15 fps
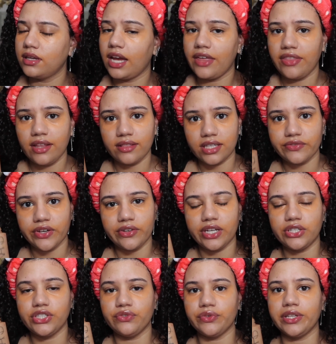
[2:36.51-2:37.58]
I think this
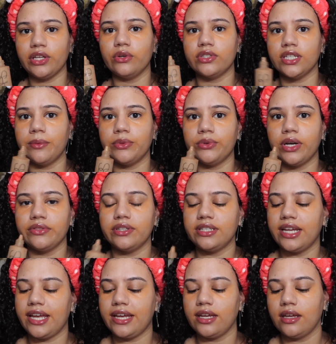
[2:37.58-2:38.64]
foundation really holds up throughout the
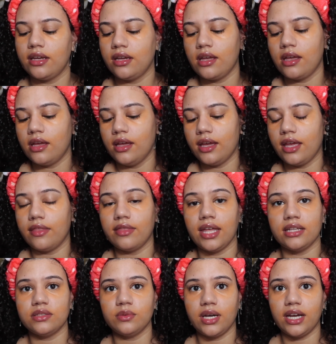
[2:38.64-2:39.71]
day and
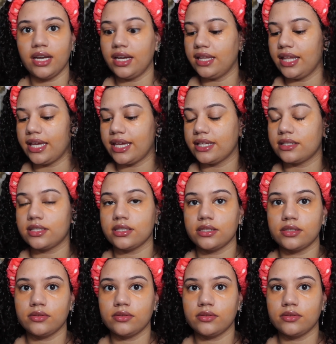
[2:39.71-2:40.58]
that's why I like it.